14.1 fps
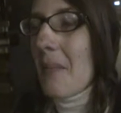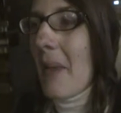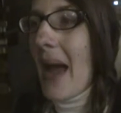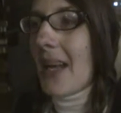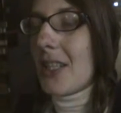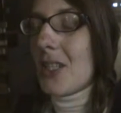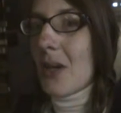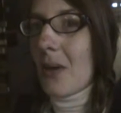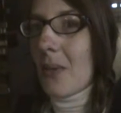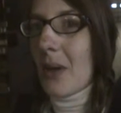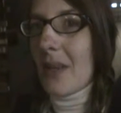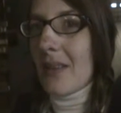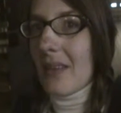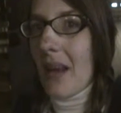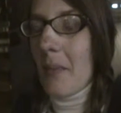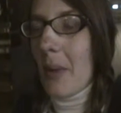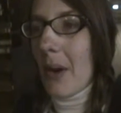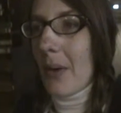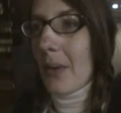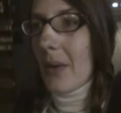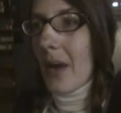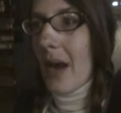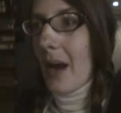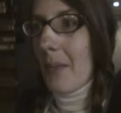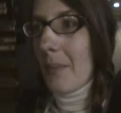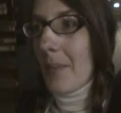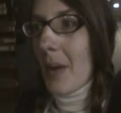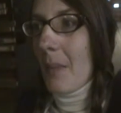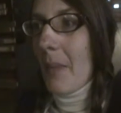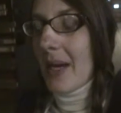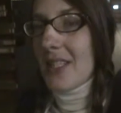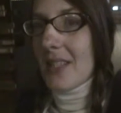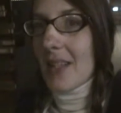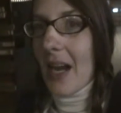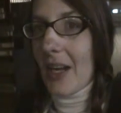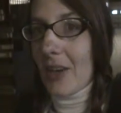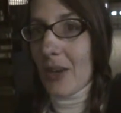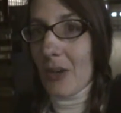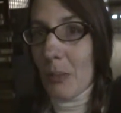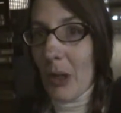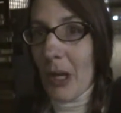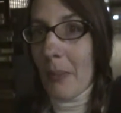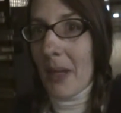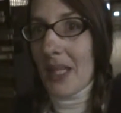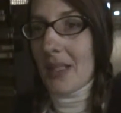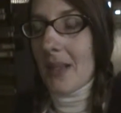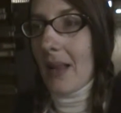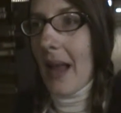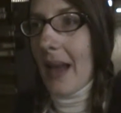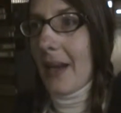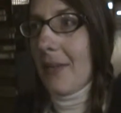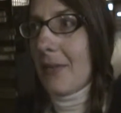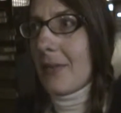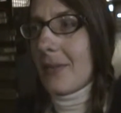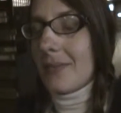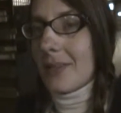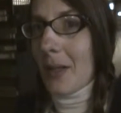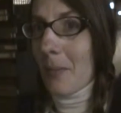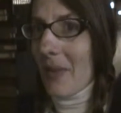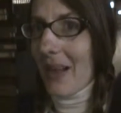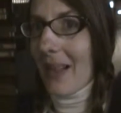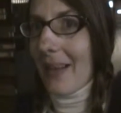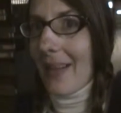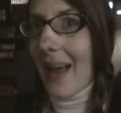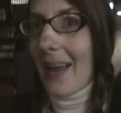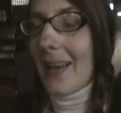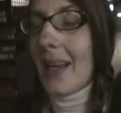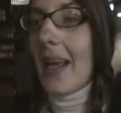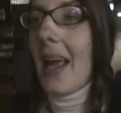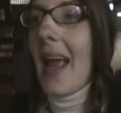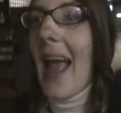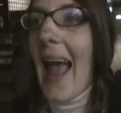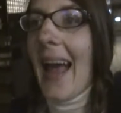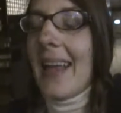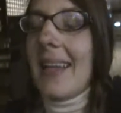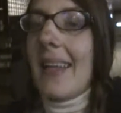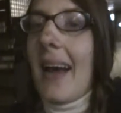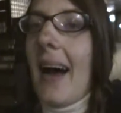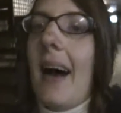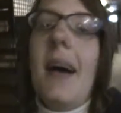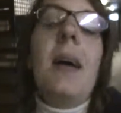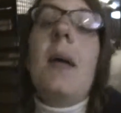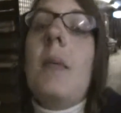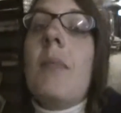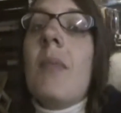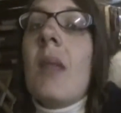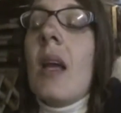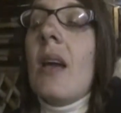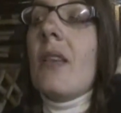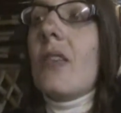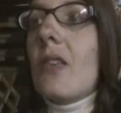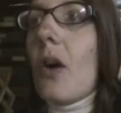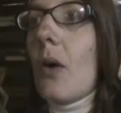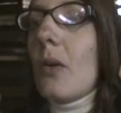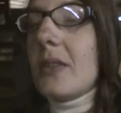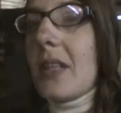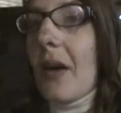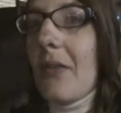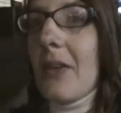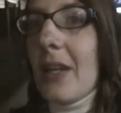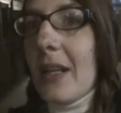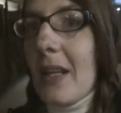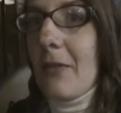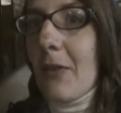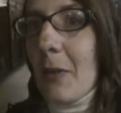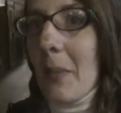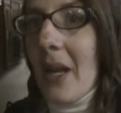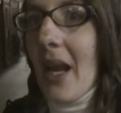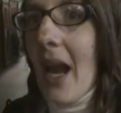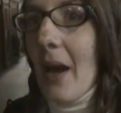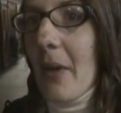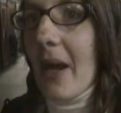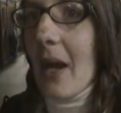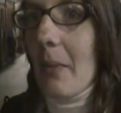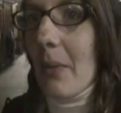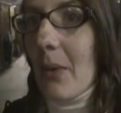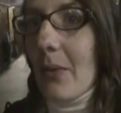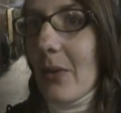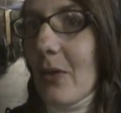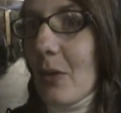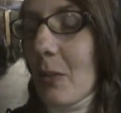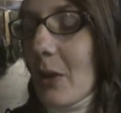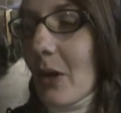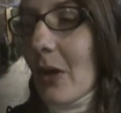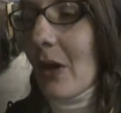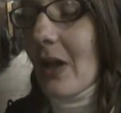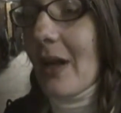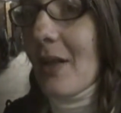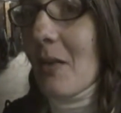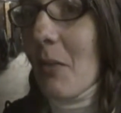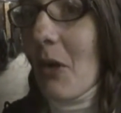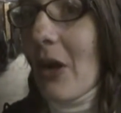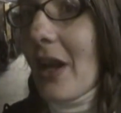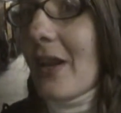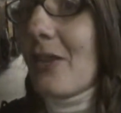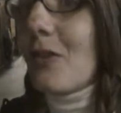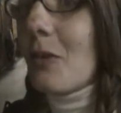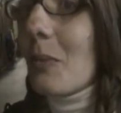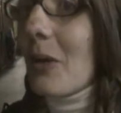the mantra was about my desires bring me to life, something like that. And so definitely for me, I wake up super early in the morning,